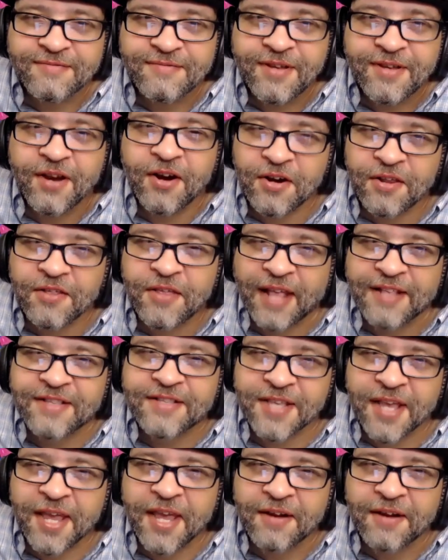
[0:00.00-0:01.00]
You heard of that
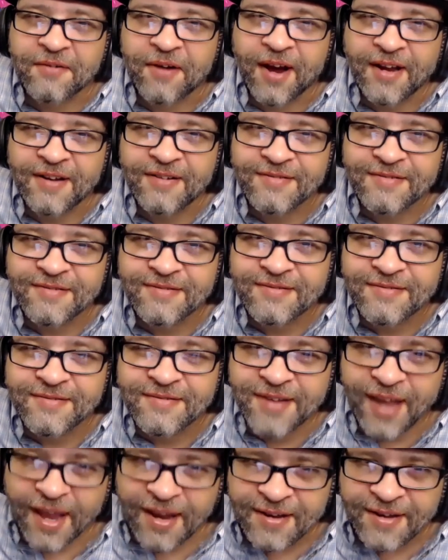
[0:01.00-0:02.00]
saying, right?
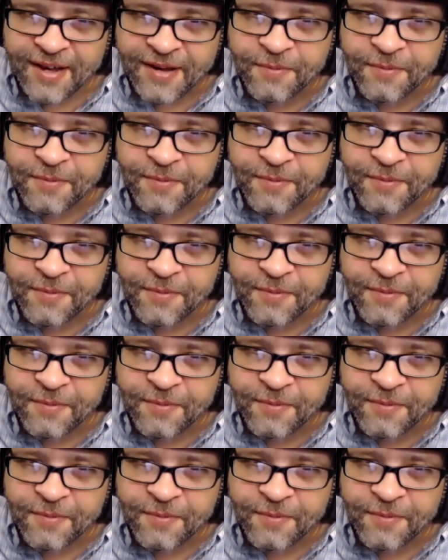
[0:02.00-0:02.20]
Gatekeepers.